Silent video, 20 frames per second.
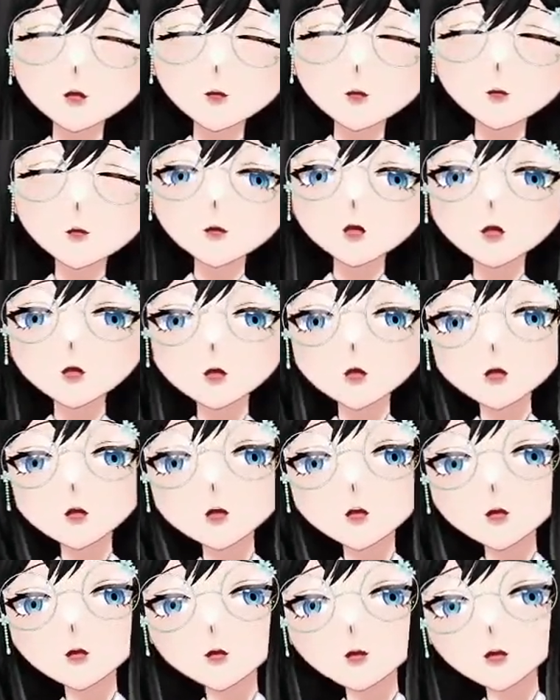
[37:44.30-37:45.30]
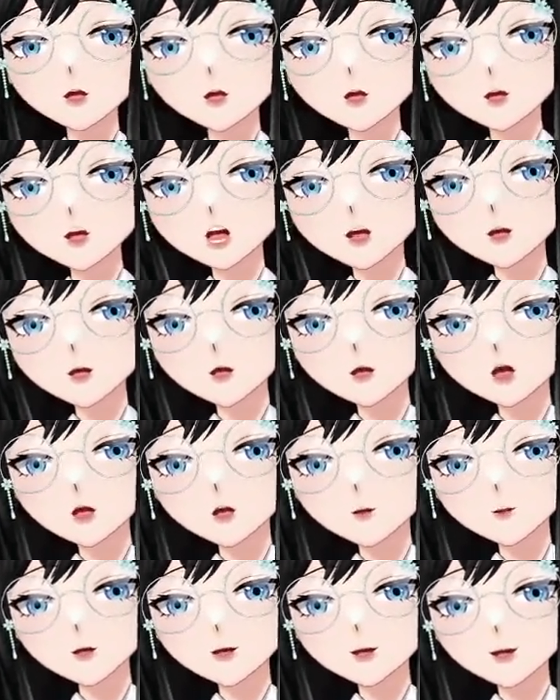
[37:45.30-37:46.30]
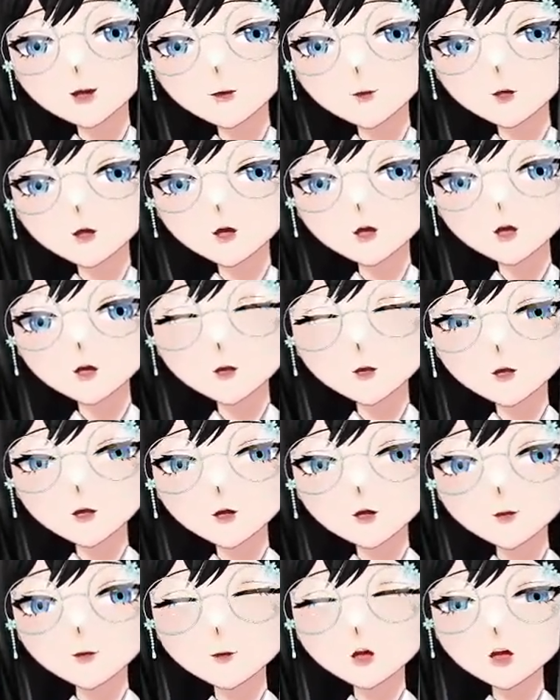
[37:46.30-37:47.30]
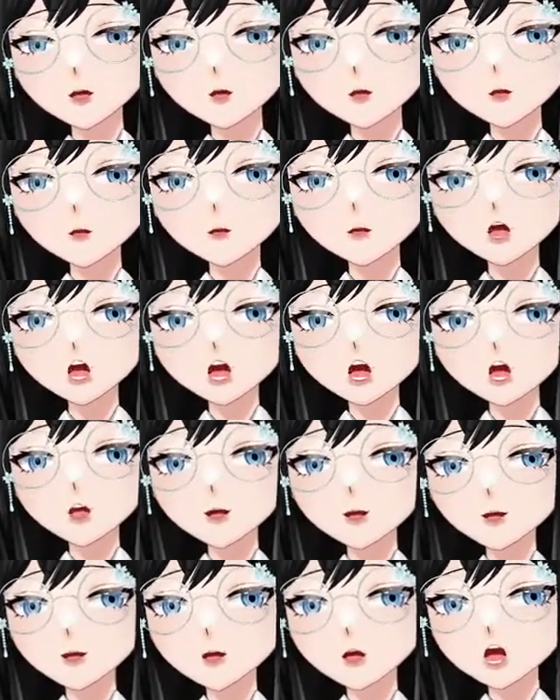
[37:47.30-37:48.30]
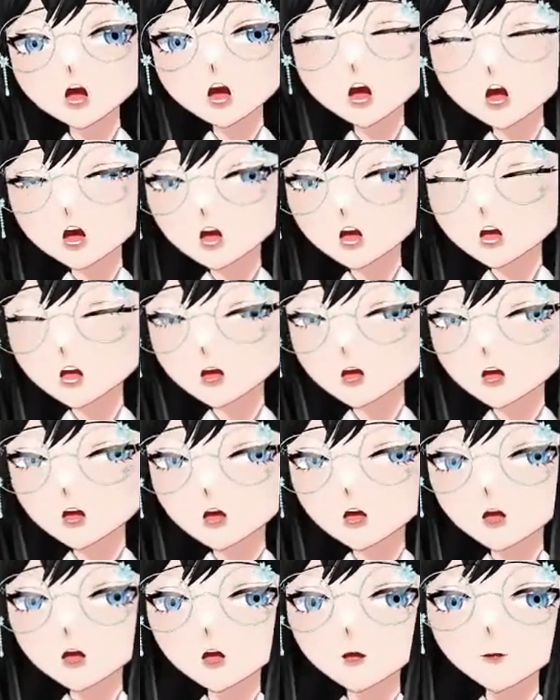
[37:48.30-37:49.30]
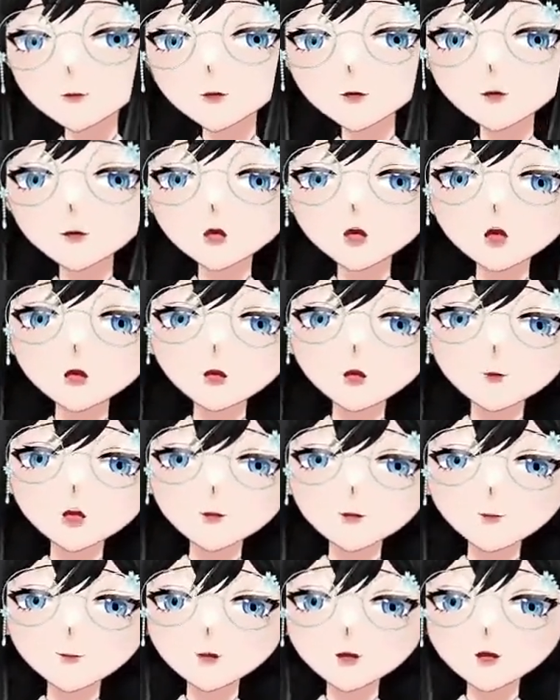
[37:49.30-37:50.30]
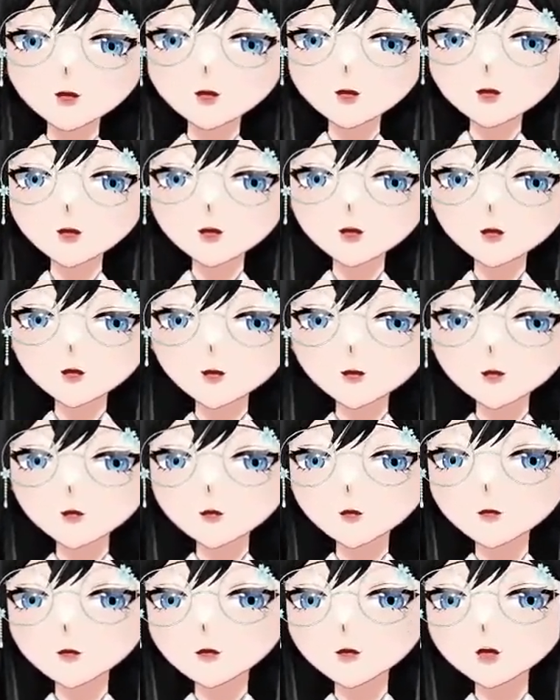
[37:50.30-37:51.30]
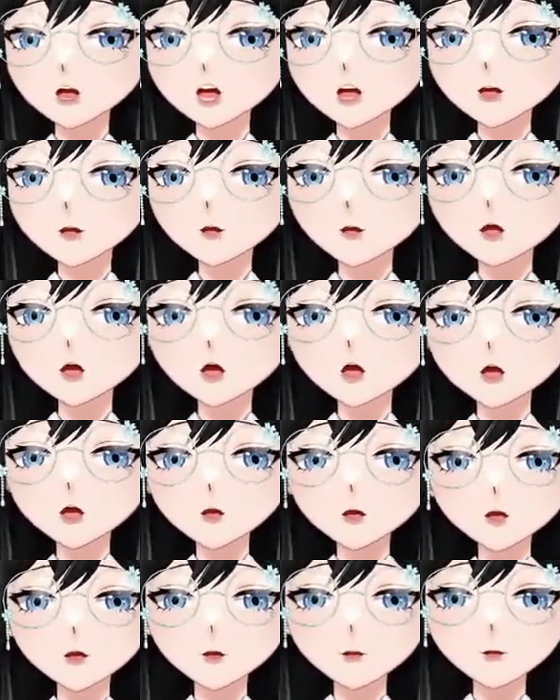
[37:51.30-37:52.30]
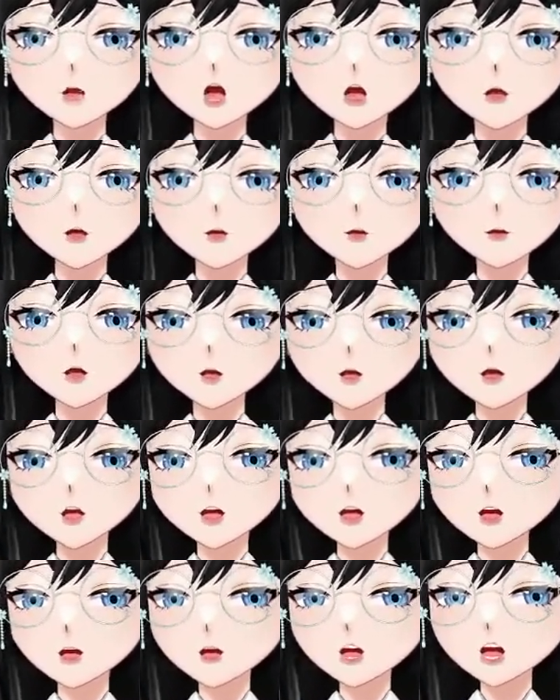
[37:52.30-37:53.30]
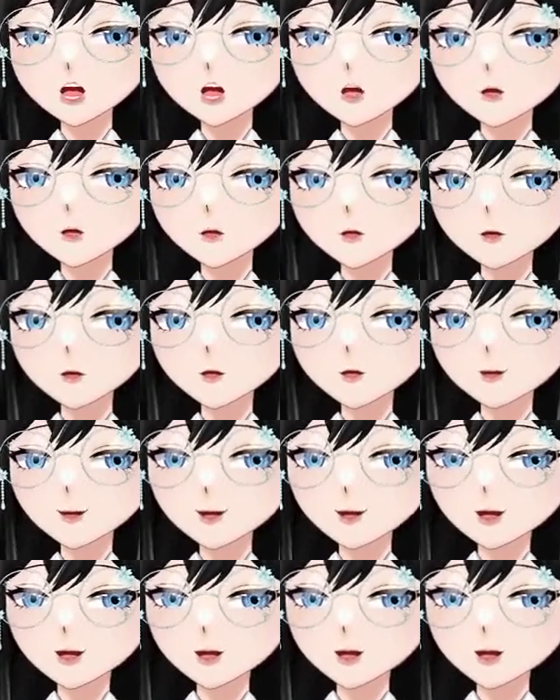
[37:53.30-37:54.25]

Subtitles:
the thyroid receptor would just bind to the RXR. It would call in 3 things: NCORE, SMORT, and HDA.